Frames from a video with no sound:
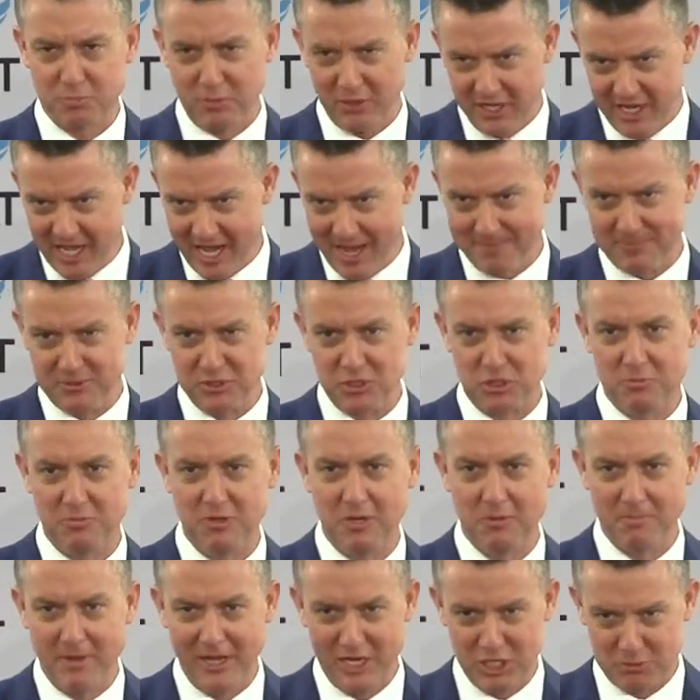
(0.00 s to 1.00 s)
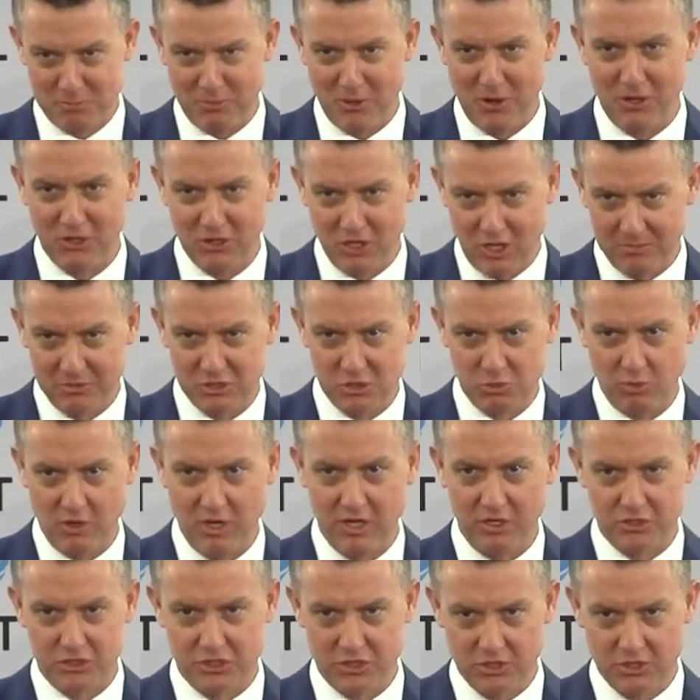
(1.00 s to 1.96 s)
but he happens to be a baseball alum as well.